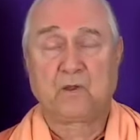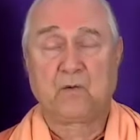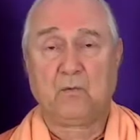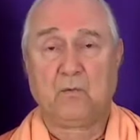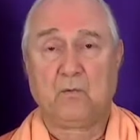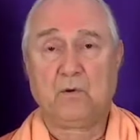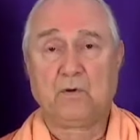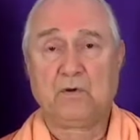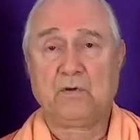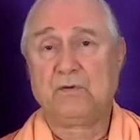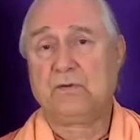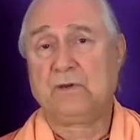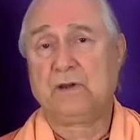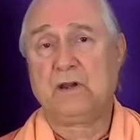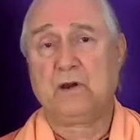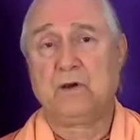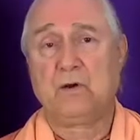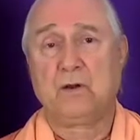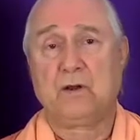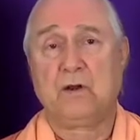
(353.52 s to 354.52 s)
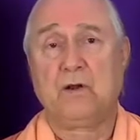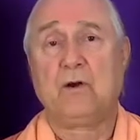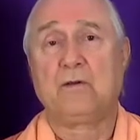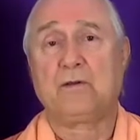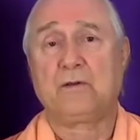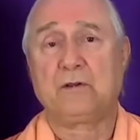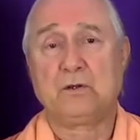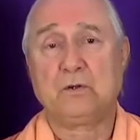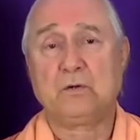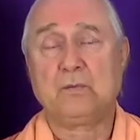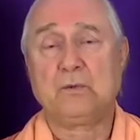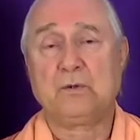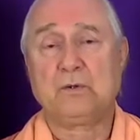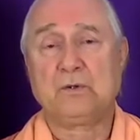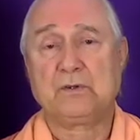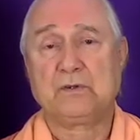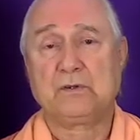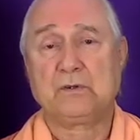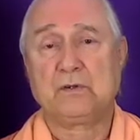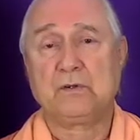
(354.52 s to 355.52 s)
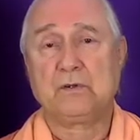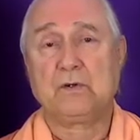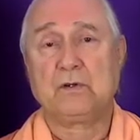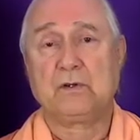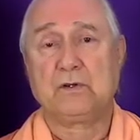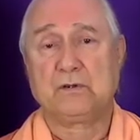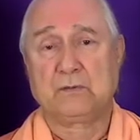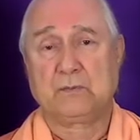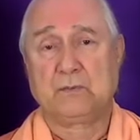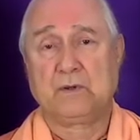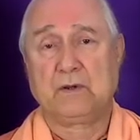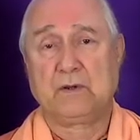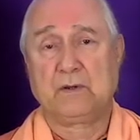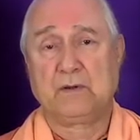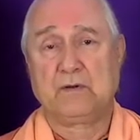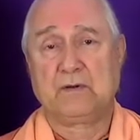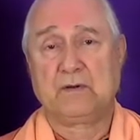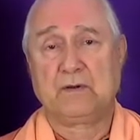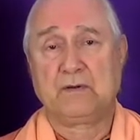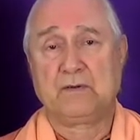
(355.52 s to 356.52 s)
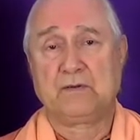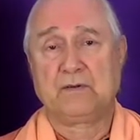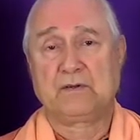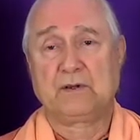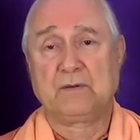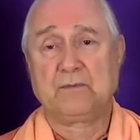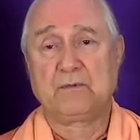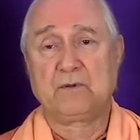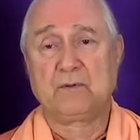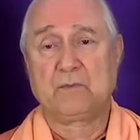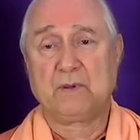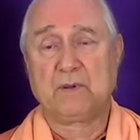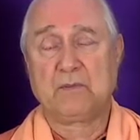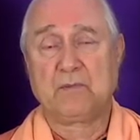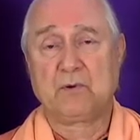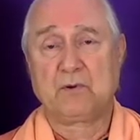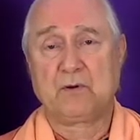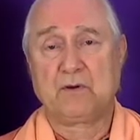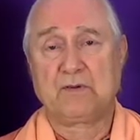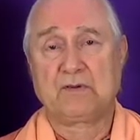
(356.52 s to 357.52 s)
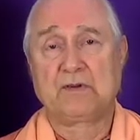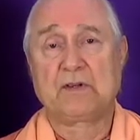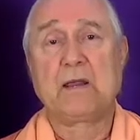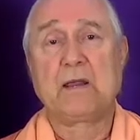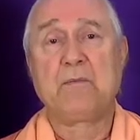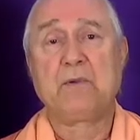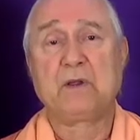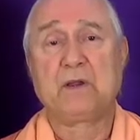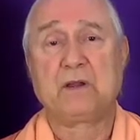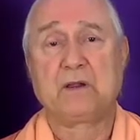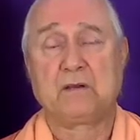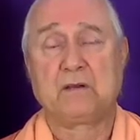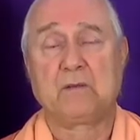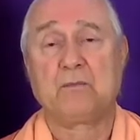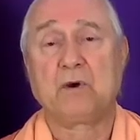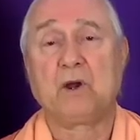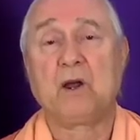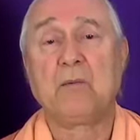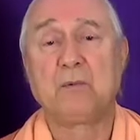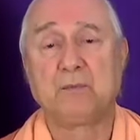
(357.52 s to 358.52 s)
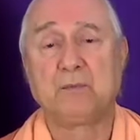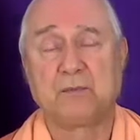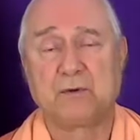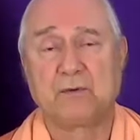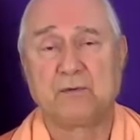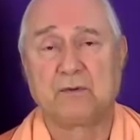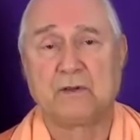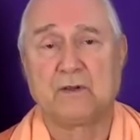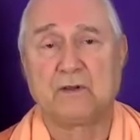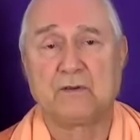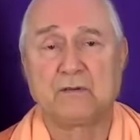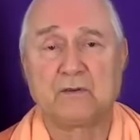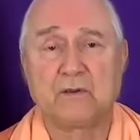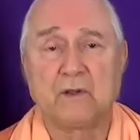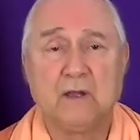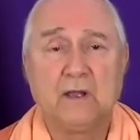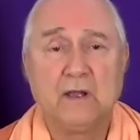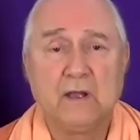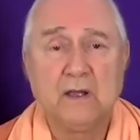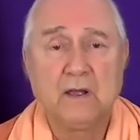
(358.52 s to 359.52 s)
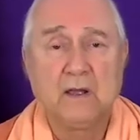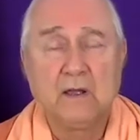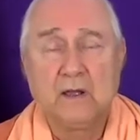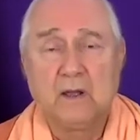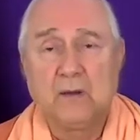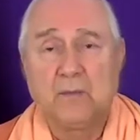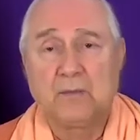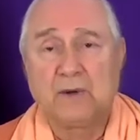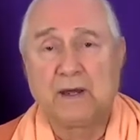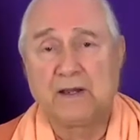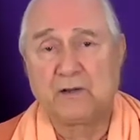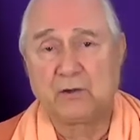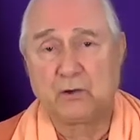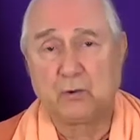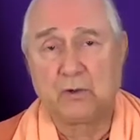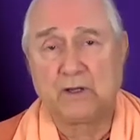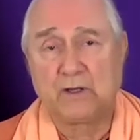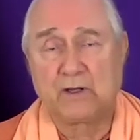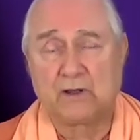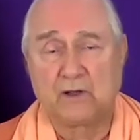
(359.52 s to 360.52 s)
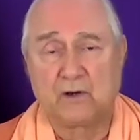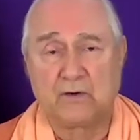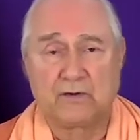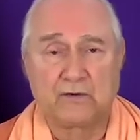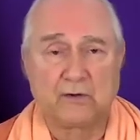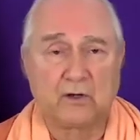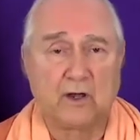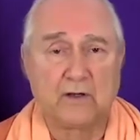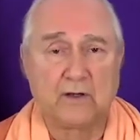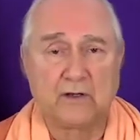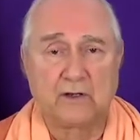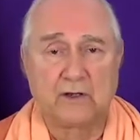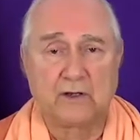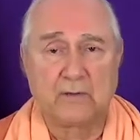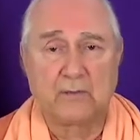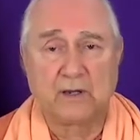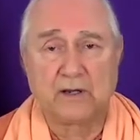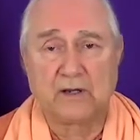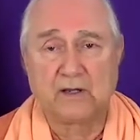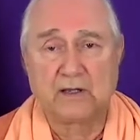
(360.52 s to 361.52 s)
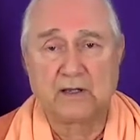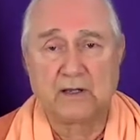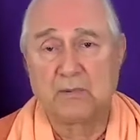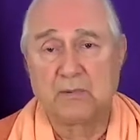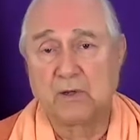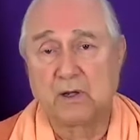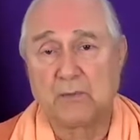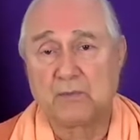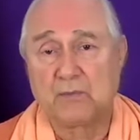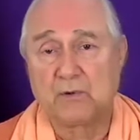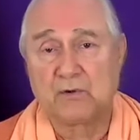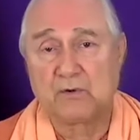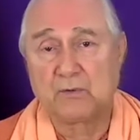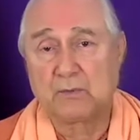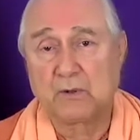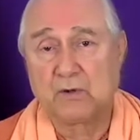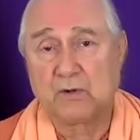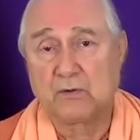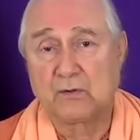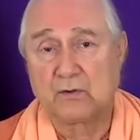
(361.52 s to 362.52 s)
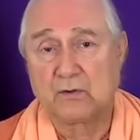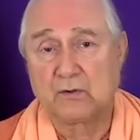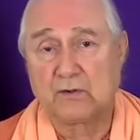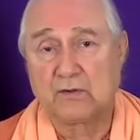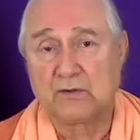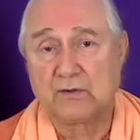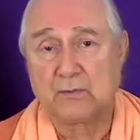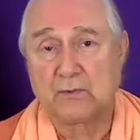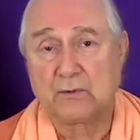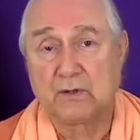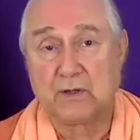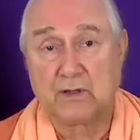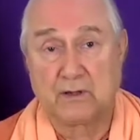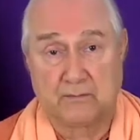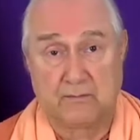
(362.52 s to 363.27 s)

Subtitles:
which is there in all the yugas, but some of the people are escaping the problems of this by doing their sadhana, by keeping up their spiritual discipline,